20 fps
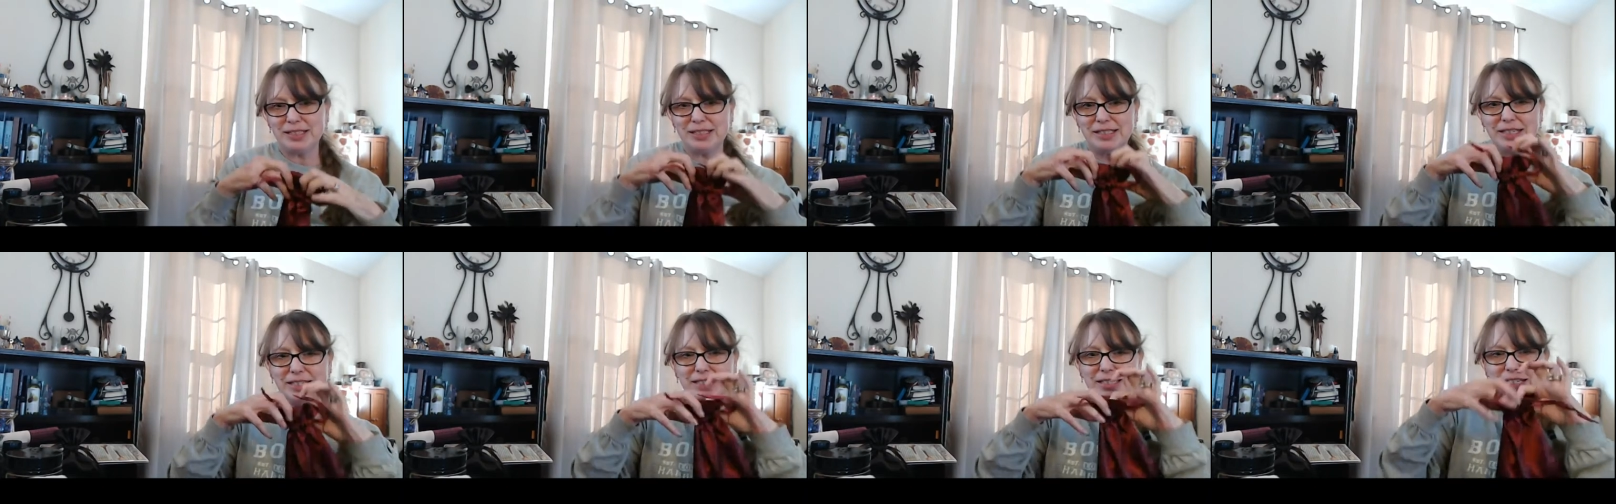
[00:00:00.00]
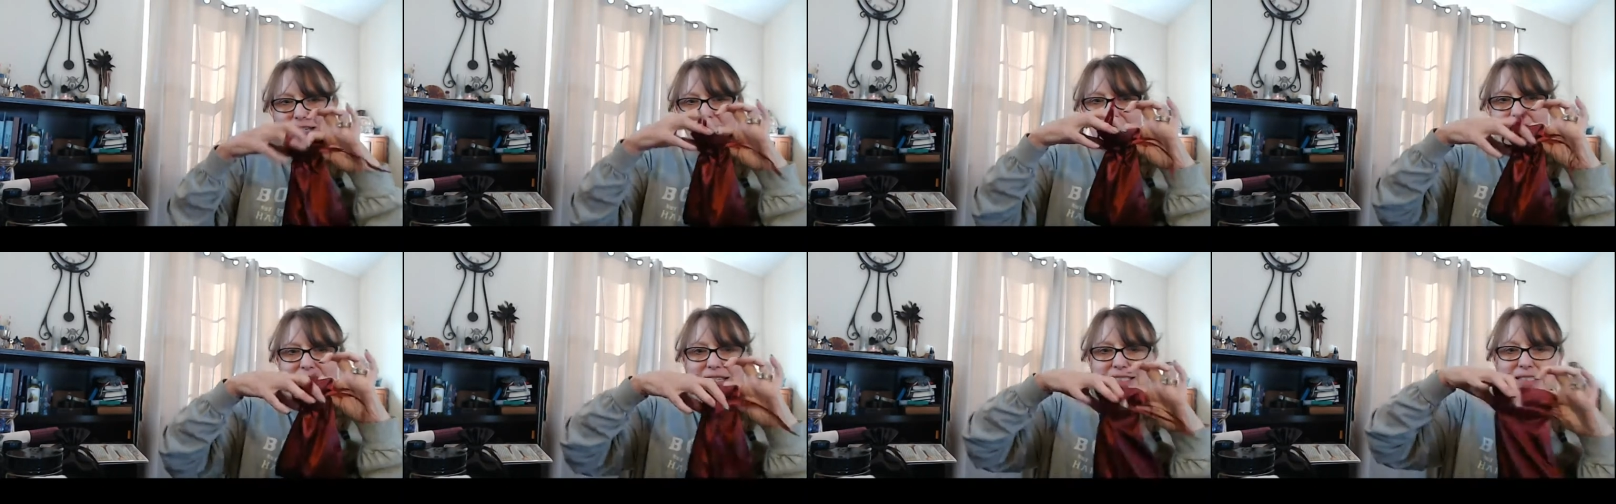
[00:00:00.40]
See, it's a
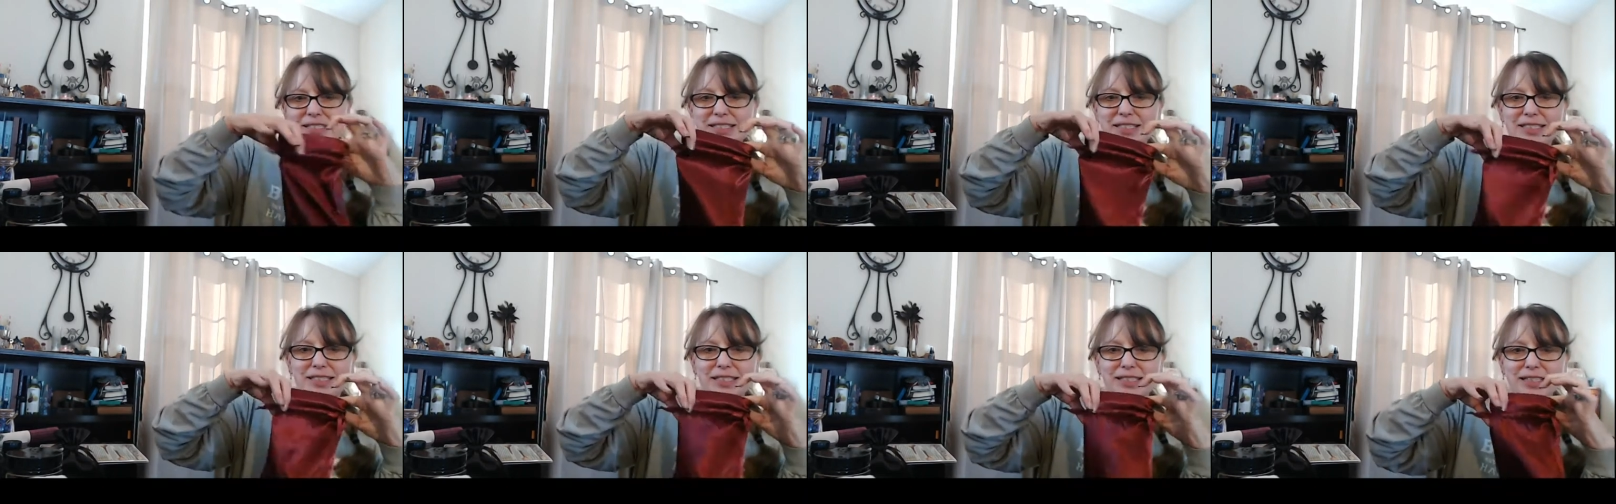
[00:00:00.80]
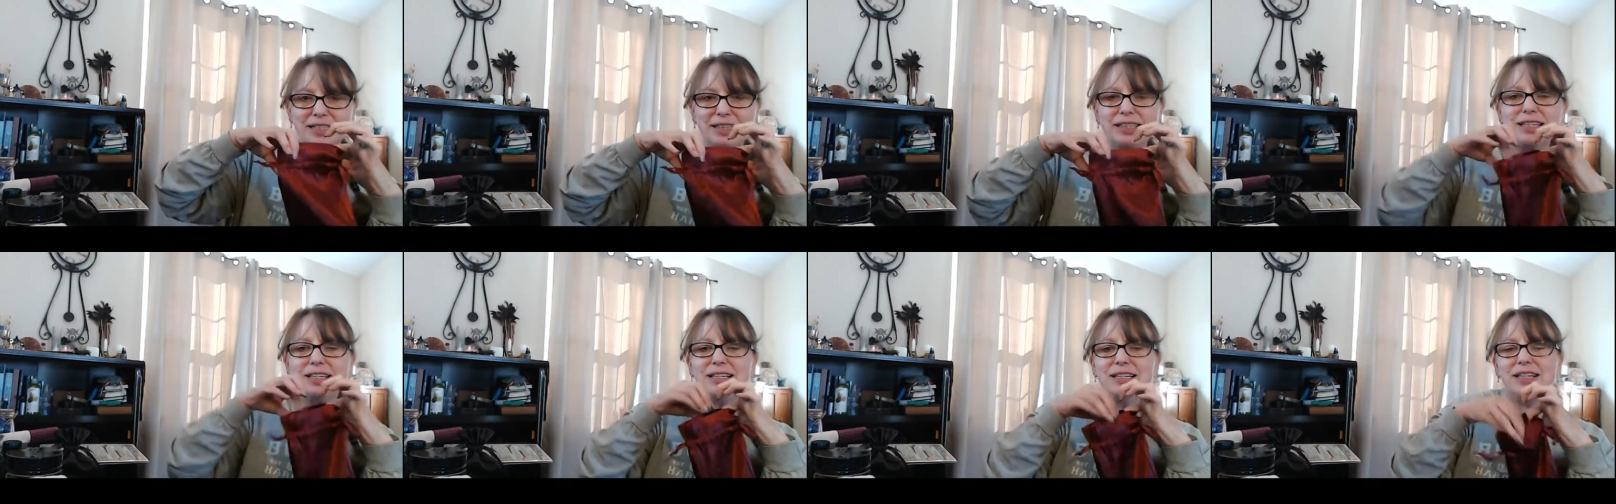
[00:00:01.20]
nice,
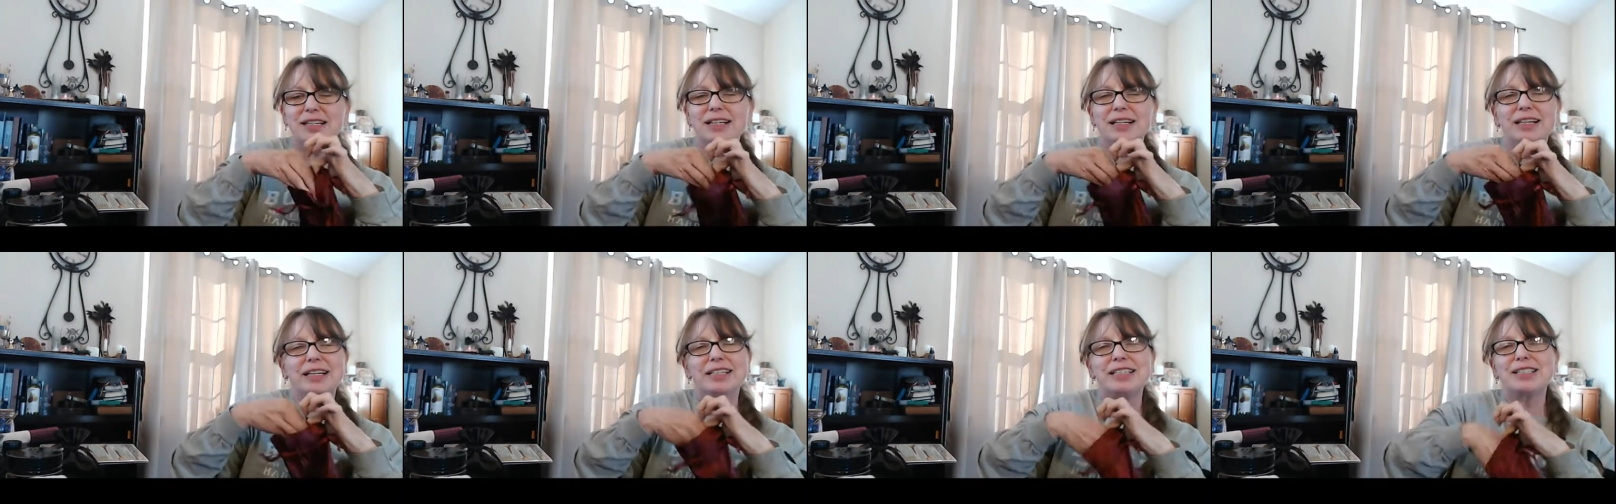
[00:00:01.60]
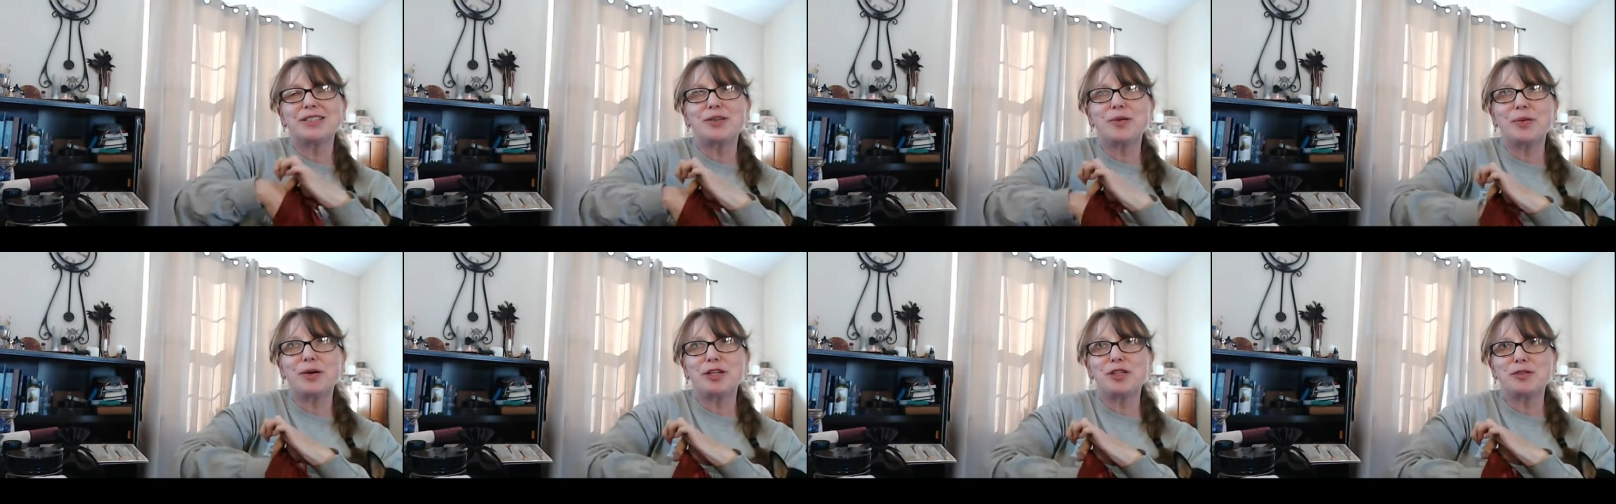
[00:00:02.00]
I just
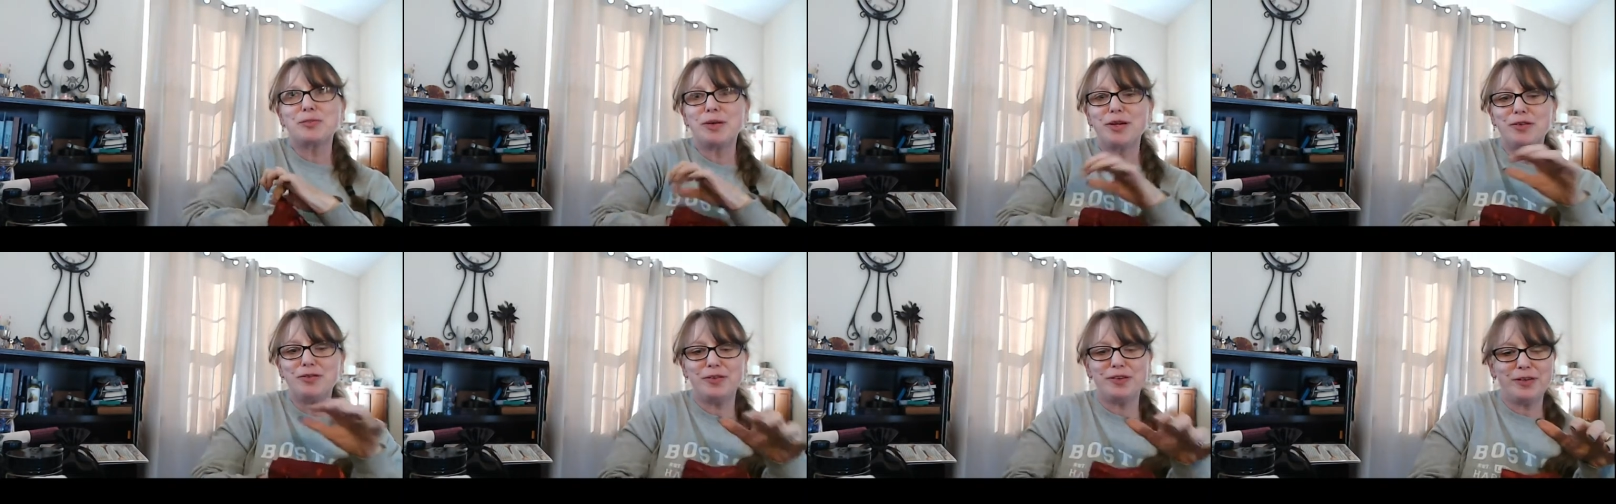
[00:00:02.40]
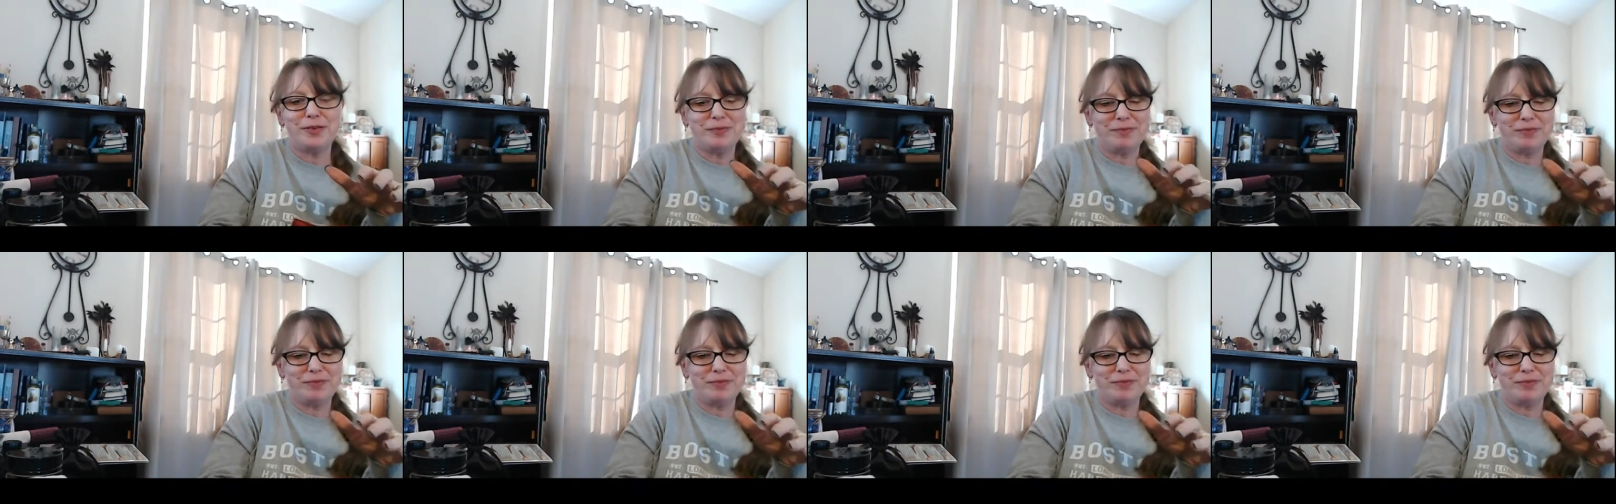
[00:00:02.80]
don't want it to be over.